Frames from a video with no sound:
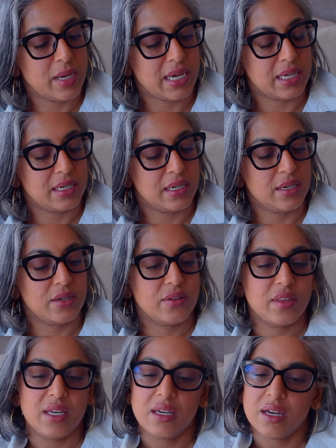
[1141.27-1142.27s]
back in here.
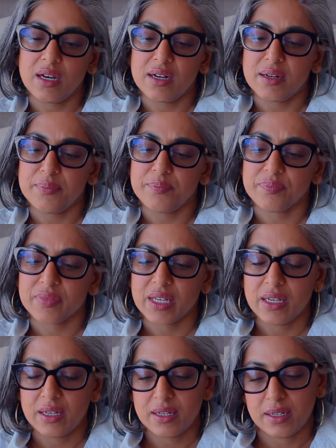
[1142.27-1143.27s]
The
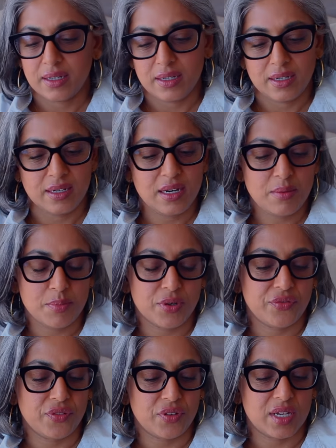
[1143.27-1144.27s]

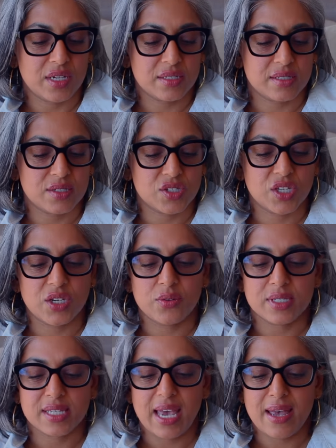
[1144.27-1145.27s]
number for this, the SKU
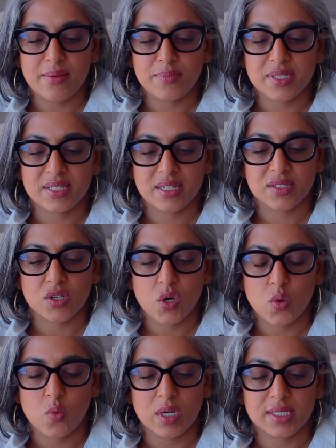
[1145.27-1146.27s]
is
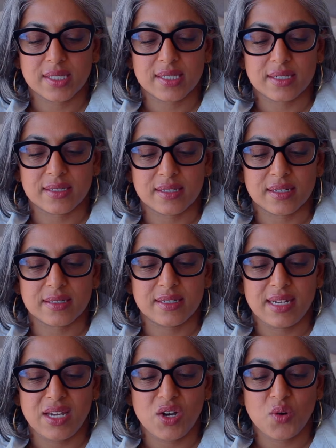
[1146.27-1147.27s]
M60166
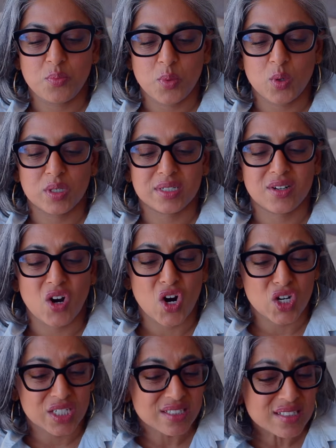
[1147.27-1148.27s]
Neo
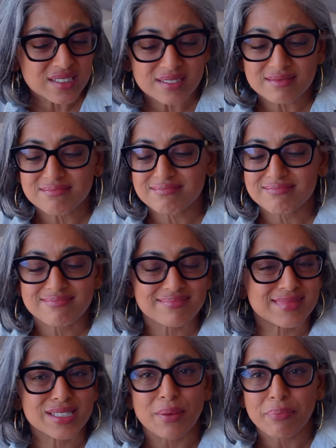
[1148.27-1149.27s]
Porte-Cartes
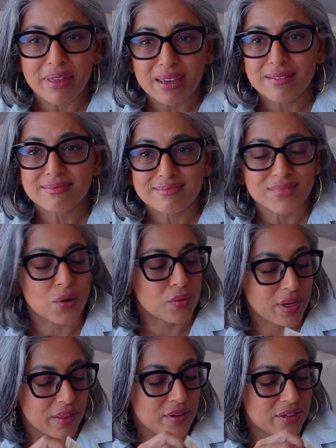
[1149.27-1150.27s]
something
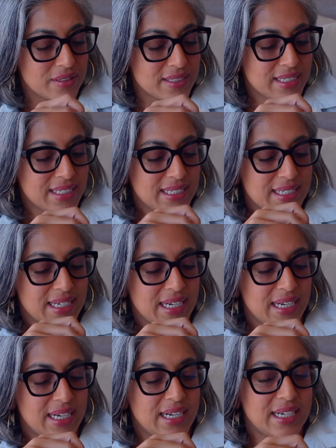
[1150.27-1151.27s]
or other.
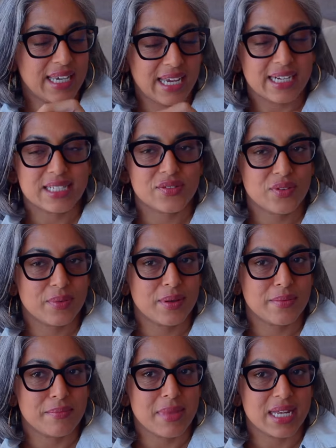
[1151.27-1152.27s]
Again, it's from
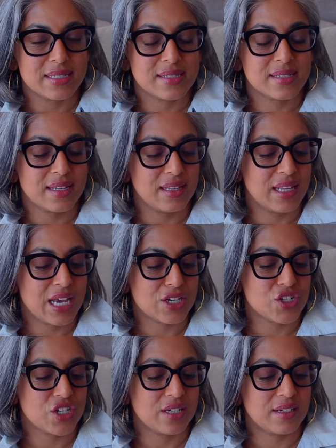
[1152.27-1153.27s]
the men's
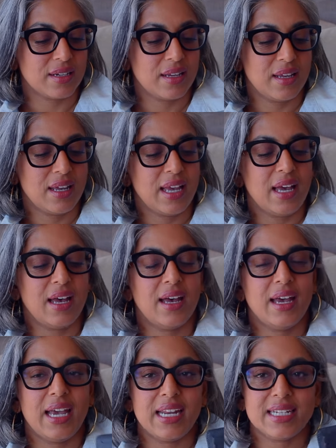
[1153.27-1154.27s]
collection.
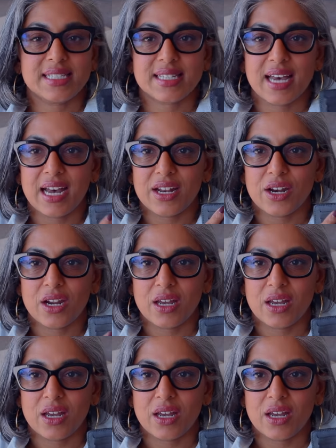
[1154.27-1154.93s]
And it's got